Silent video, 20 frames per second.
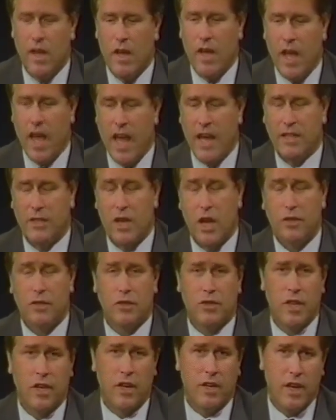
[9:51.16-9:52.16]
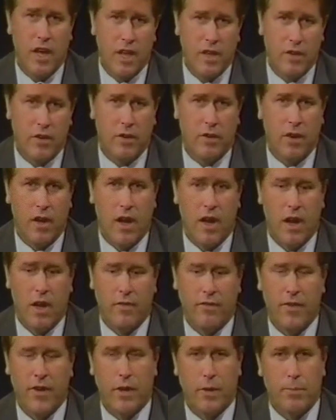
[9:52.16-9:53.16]
And he's also sent another
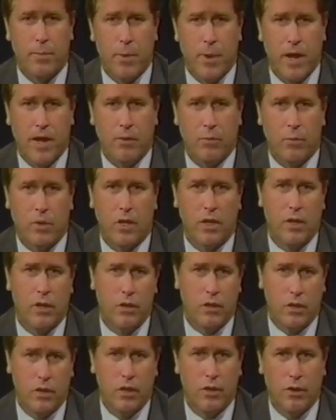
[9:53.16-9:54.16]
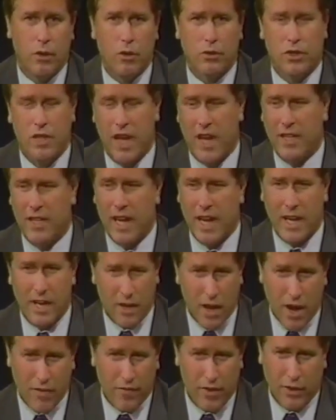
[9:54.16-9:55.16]
fingerprint with a little note saying, taken
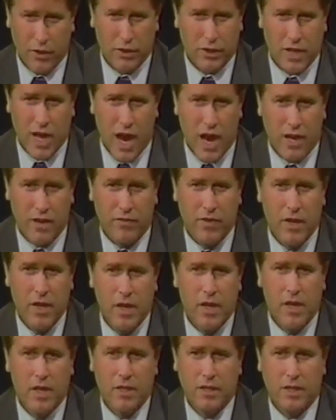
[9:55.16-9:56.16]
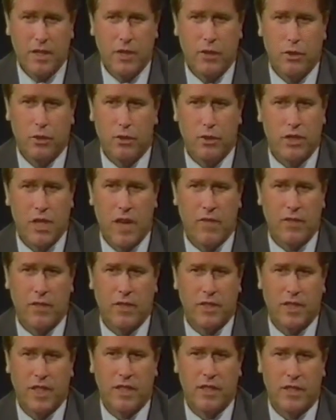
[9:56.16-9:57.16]
off underside of
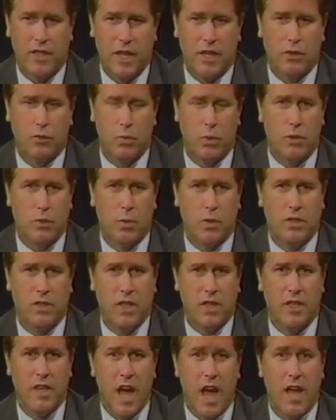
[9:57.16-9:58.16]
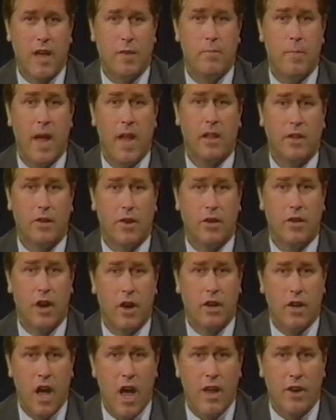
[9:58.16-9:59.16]
C2766, which was the Italian Mannlicher
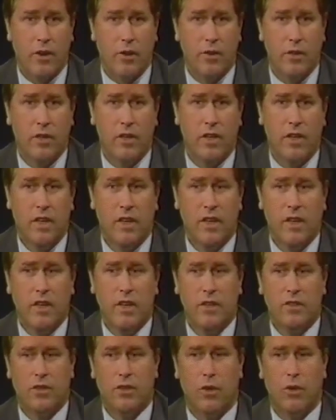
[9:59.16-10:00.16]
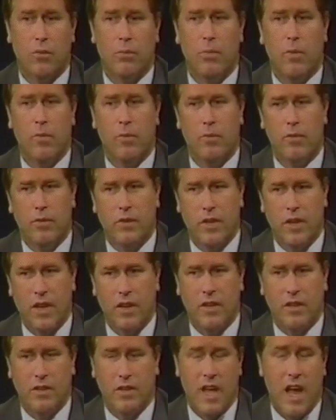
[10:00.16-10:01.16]
Carcano. So the
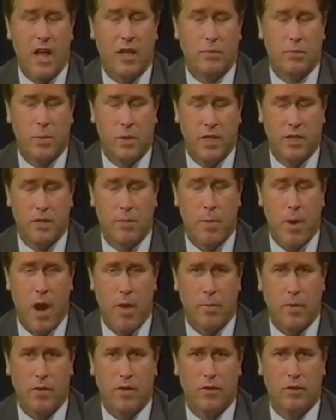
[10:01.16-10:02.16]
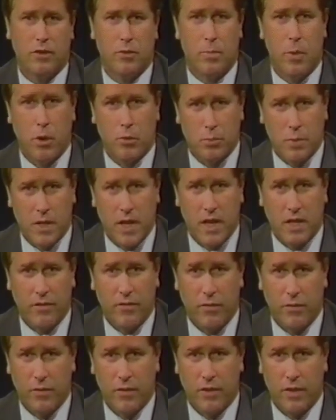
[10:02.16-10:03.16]
Dallas Police Department supposedly got
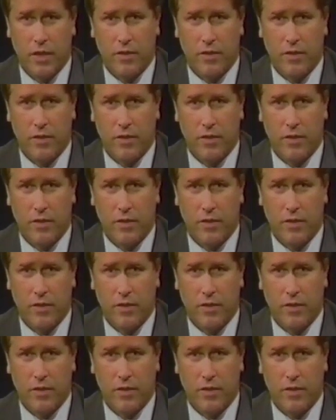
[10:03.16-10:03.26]
the